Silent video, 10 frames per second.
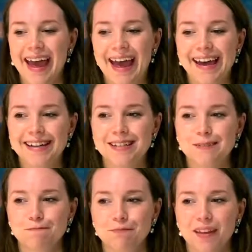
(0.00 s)
And
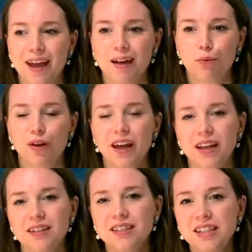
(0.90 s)
what I
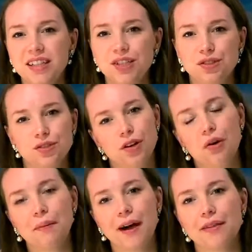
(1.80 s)
need you to know
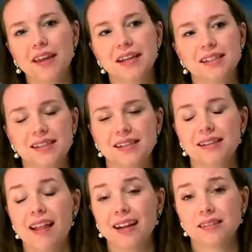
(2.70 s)
about this is
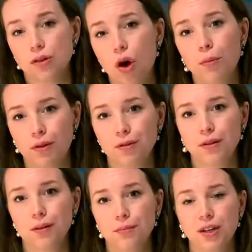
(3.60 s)
that's normal,
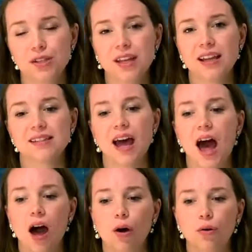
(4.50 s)
because that's
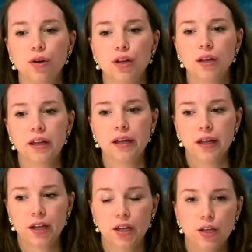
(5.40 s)
how
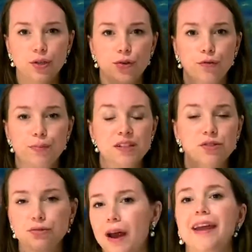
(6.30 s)
you've been
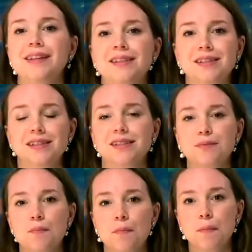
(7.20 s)
trained
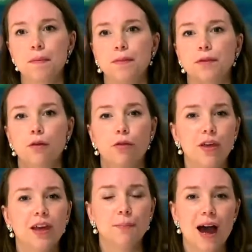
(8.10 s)
to
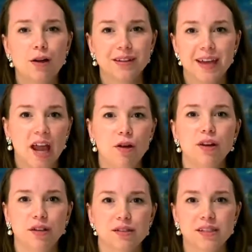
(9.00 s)
think about
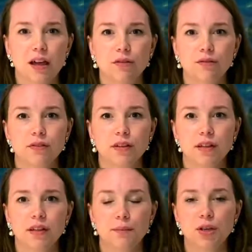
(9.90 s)
caring yourself,
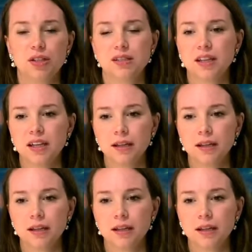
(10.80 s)
because